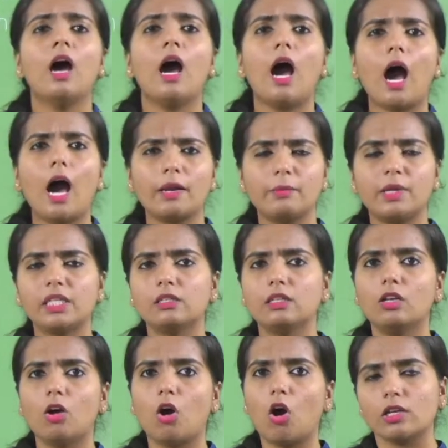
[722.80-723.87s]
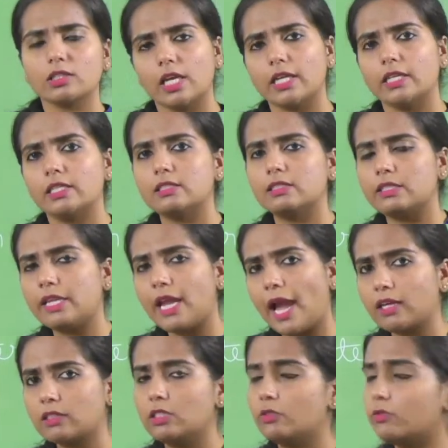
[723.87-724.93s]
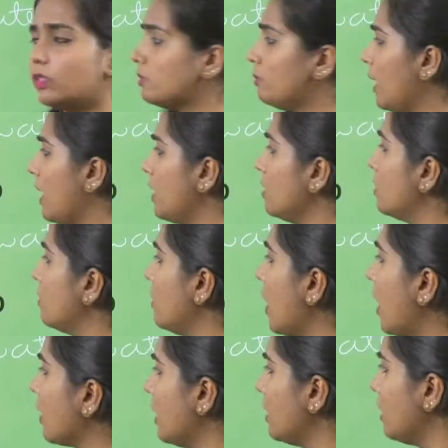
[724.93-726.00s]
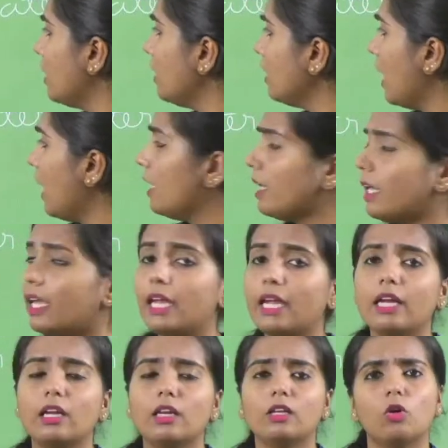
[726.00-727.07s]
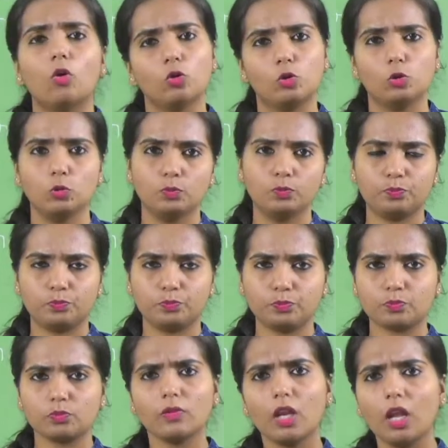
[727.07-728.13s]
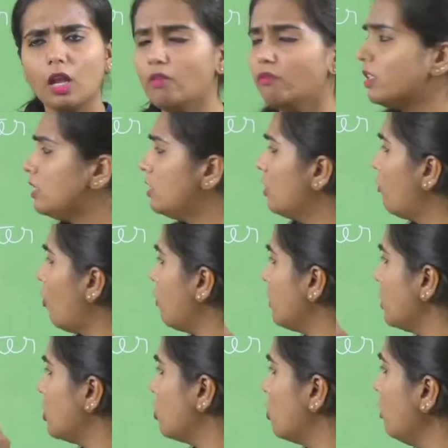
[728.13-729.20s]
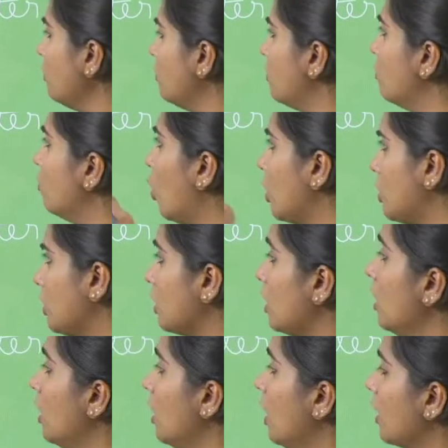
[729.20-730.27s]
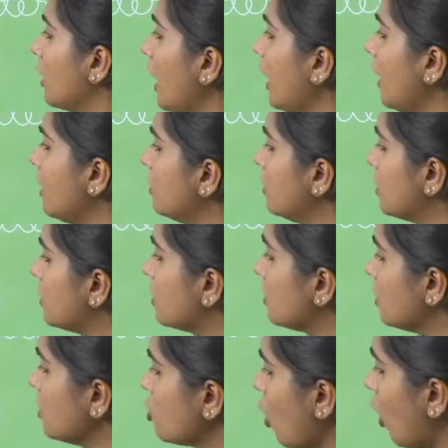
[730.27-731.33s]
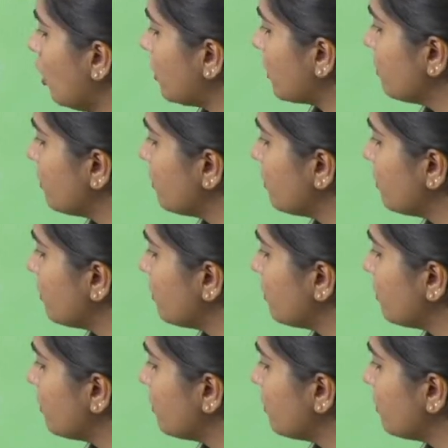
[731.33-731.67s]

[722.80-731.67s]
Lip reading: our metal oxide is reacted with base, we are getting NaAlO2 with the formation of water. Again, this is the salt.